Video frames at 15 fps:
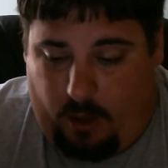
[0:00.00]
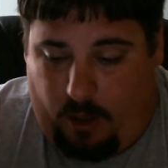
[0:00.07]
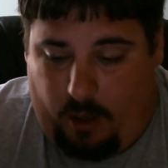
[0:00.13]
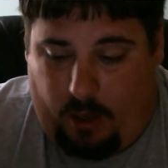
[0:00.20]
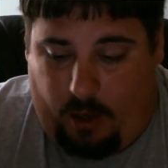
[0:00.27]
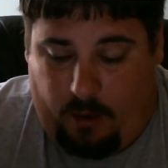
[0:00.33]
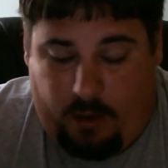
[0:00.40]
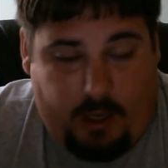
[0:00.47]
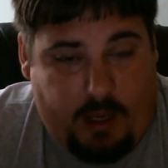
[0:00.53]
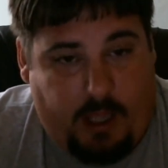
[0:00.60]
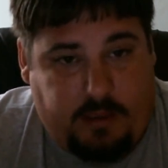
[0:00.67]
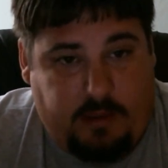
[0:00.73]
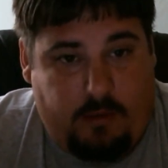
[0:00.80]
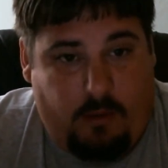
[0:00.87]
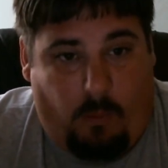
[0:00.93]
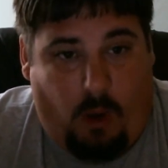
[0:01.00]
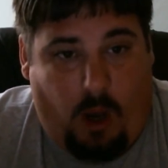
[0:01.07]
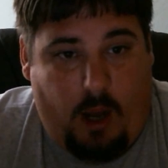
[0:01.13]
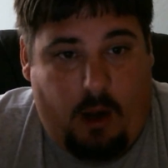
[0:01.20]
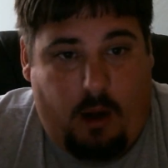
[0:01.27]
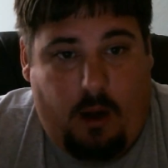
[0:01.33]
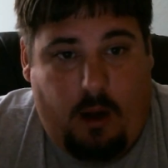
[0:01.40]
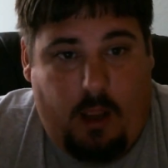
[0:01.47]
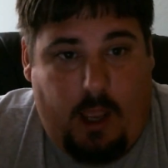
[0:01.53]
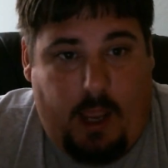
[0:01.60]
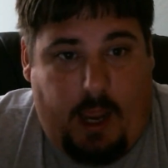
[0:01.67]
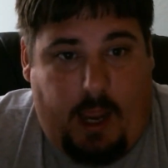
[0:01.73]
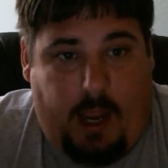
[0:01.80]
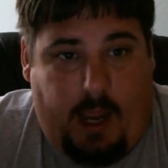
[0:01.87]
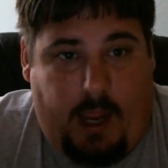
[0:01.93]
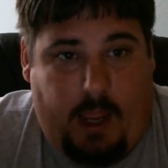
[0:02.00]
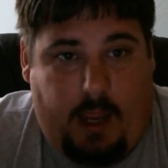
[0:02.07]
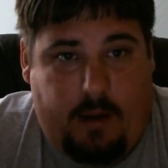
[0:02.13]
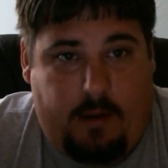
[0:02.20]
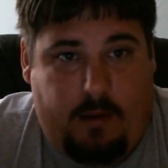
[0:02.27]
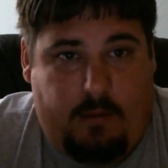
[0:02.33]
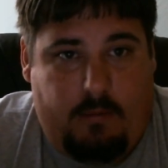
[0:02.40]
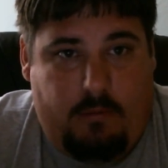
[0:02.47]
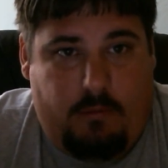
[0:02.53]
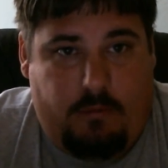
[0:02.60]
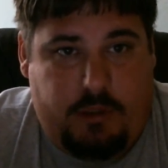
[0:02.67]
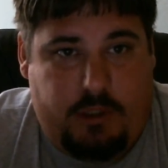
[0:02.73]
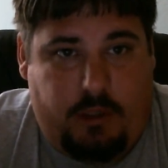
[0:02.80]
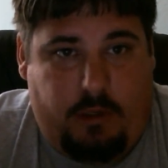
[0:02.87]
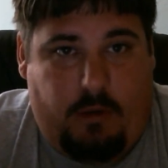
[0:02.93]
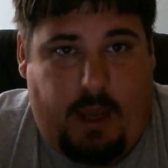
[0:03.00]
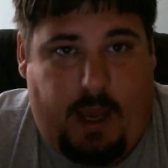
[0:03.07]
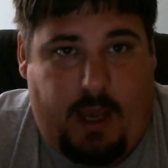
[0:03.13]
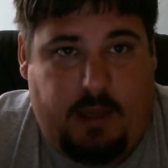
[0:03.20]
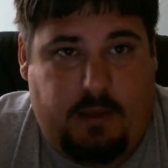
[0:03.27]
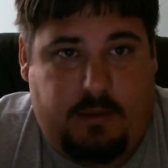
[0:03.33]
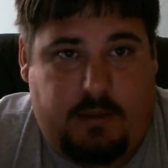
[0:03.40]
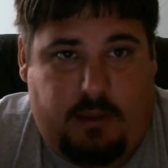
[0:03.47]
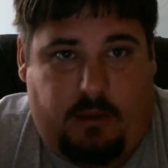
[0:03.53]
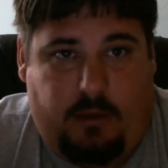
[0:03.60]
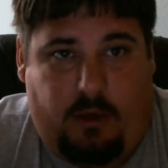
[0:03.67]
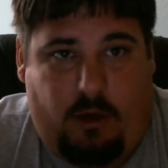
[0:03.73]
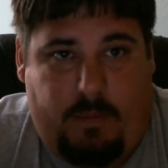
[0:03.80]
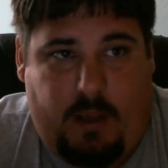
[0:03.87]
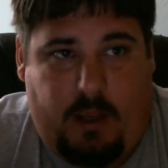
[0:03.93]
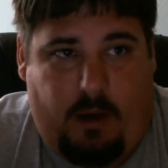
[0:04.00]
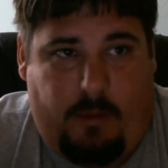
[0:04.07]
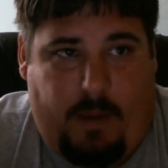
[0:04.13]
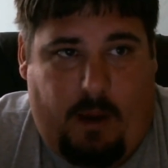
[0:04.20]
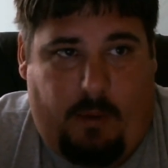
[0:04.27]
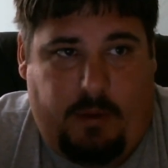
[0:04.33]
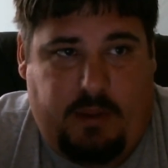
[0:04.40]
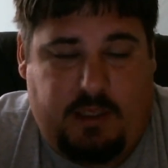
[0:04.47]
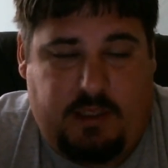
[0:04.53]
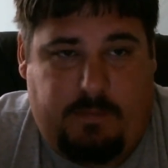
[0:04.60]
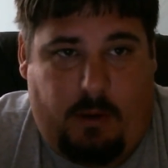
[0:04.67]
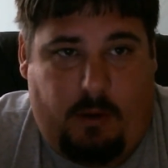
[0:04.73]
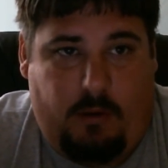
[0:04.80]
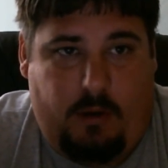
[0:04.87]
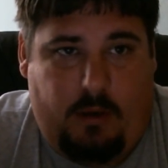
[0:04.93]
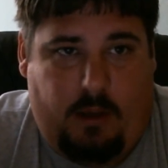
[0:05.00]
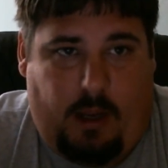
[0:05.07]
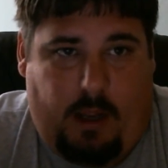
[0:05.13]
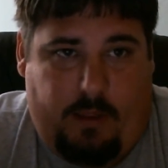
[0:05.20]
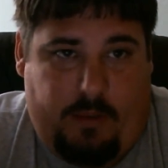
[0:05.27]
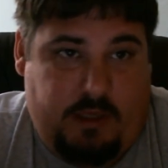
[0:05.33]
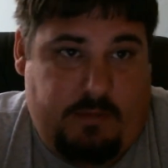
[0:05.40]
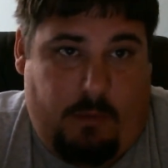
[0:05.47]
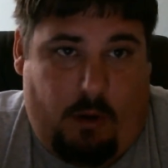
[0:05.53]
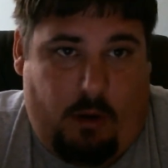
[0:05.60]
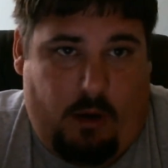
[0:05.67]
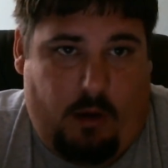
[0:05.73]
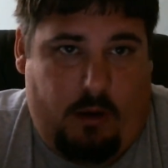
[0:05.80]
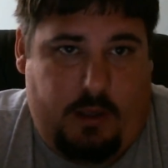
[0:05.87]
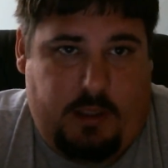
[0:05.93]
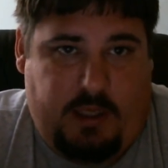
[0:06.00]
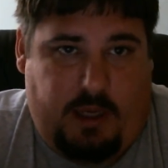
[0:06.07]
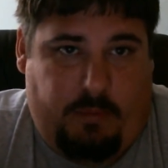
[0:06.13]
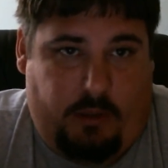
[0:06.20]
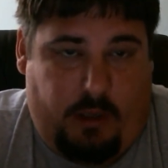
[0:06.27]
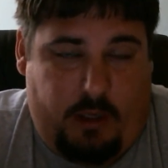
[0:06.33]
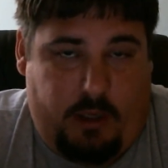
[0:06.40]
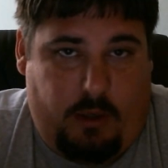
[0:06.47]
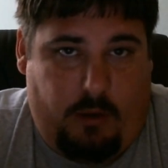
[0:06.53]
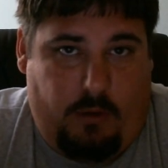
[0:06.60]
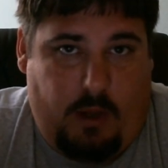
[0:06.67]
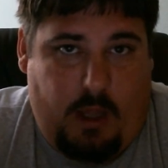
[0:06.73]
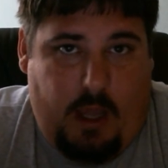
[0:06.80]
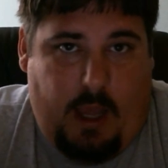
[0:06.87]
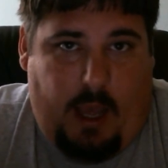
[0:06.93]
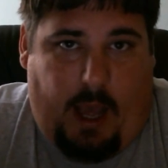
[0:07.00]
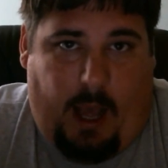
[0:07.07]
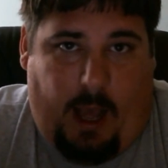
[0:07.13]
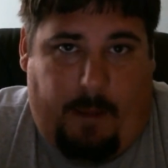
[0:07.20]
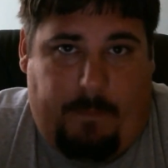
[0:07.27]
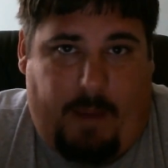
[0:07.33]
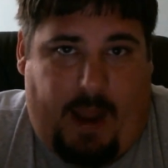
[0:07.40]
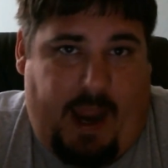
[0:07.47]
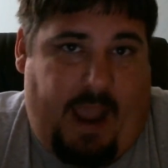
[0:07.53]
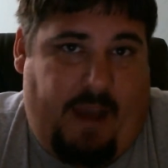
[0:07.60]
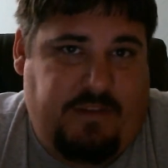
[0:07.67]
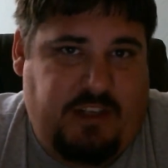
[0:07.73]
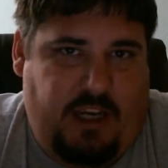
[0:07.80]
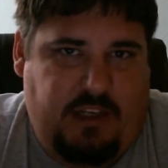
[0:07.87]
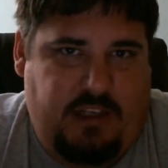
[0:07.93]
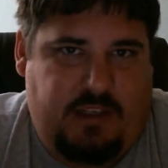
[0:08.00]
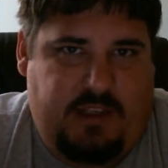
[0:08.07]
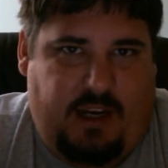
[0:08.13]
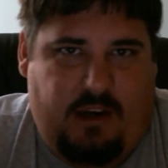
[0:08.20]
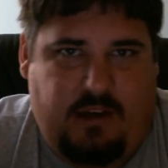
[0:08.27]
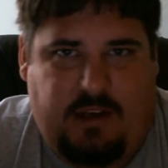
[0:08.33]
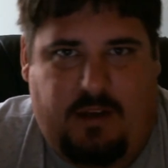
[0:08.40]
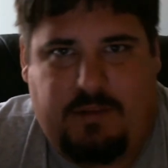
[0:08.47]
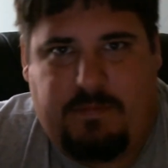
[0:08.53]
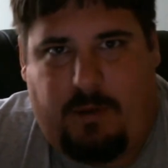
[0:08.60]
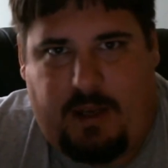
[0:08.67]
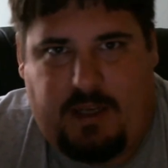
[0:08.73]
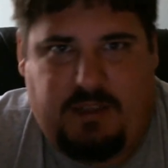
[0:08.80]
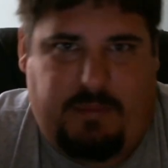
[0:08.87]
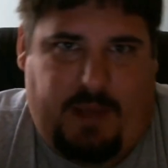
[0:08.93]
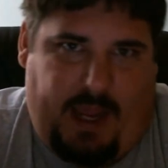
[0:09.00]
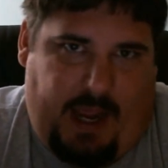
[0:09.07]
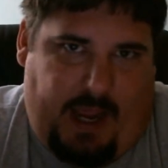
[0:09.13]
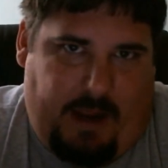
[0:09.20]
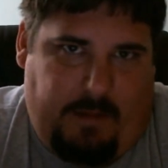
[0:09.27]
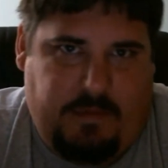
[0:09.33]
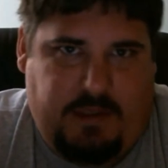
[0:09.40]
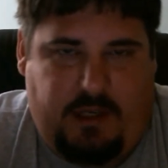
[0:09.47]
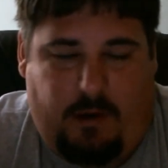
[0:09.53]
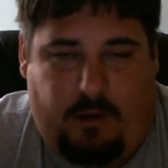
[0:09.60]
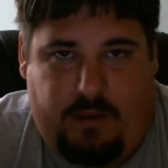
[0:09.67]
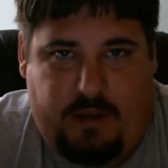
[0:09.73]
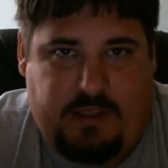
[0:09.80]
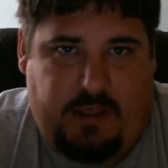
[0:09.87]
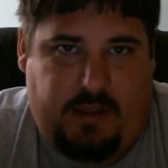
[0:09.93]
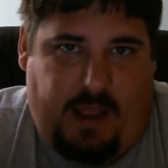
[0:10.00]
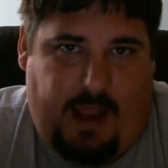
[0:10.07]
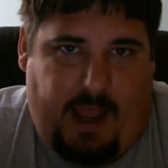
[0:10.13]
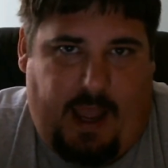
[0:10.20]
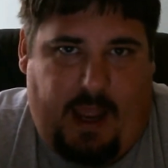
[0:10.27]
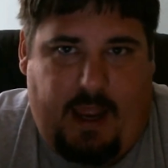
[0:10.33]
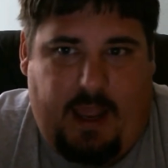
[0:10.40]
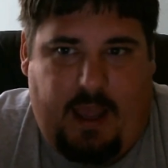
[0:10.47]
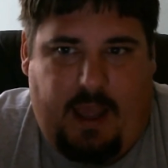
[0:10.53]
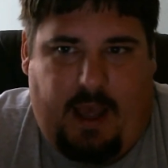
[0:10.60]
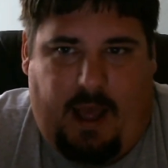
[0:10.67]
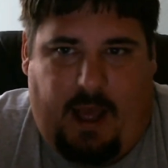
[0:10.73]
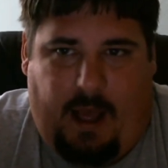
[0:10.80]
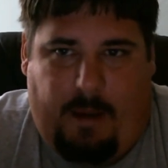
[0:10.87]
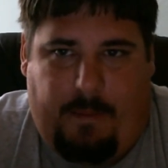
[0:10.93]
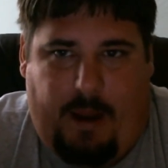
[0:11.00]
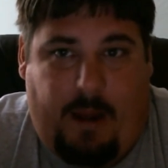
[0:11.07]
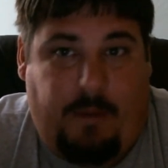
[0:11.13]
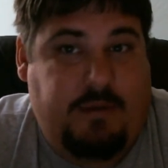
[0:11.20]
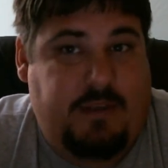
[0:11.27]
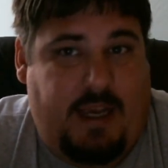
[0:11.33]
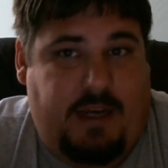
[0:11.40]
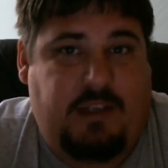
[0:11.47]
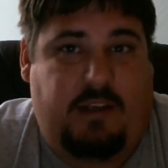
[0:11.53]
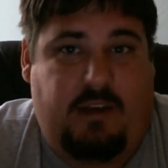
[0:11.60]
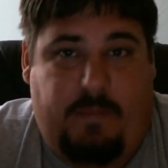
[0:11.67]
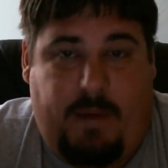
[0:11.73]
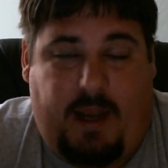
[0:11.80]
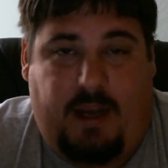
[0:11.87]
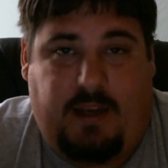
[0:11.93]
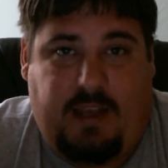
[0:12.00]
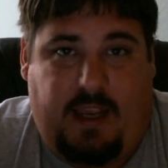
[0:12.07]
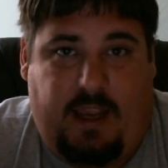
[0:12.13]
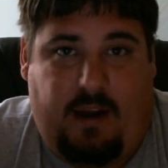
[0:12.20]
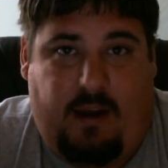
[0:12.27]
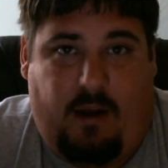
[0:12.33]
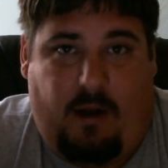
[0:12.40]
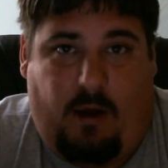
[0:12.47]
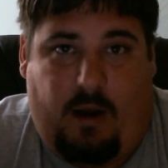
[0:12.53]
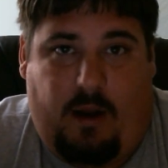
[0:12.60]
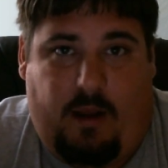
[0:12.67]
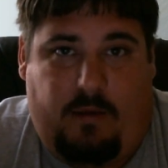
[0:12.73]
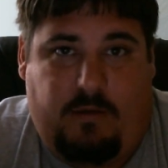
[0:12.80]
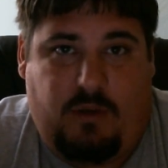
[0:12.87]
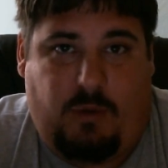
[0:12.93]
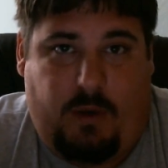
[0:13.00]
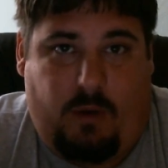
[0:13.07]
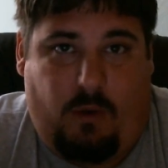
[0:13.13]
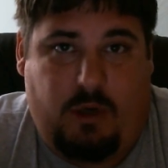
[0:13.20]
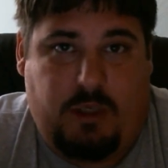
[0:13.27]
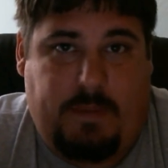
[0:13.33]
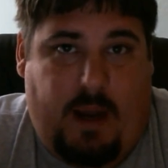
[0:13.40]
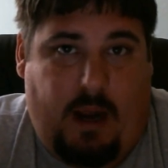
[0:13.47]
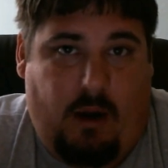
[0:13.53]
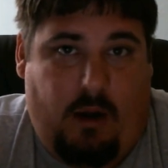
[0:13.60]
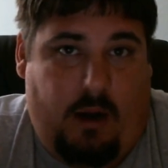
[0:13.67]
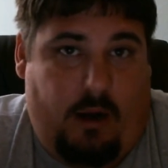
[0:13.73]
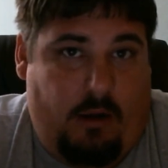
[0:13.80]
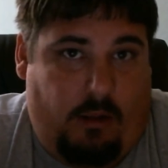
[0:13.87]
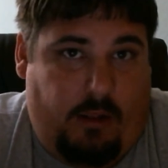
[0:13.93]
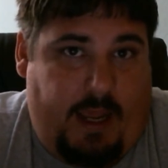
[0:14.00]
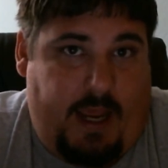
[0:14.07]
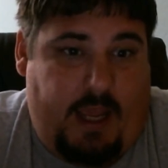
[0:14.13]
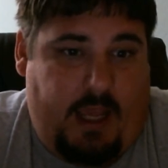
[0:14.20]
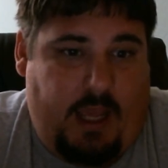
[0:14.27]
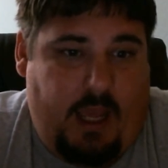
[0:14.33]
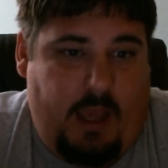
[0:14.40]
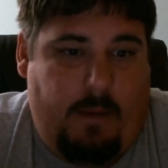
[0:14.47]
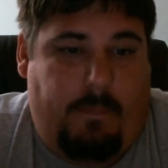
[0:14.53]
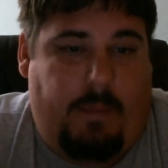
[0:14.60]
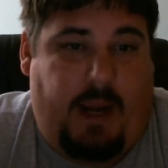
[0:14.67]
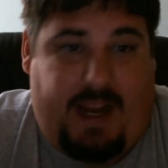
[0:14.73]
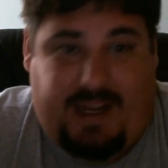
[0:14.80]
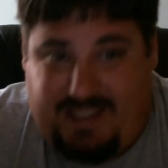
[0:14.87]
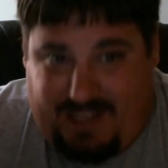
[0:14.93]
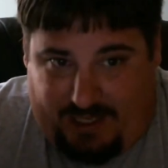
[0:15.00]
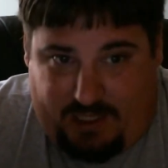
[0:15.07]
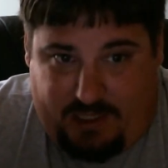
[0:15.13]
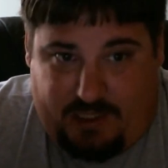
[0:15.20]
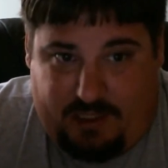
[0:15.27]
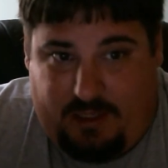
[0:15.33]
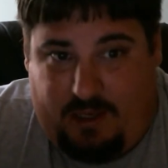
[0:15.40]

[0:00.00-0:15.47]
I'm going to cut to the water, and we'll show you guys a little bit about what this motor is able to do. I have changed stickers. I was playing some games, this and that. I was actually debating taking it on a 20 horsepower and under lake, but I didn't.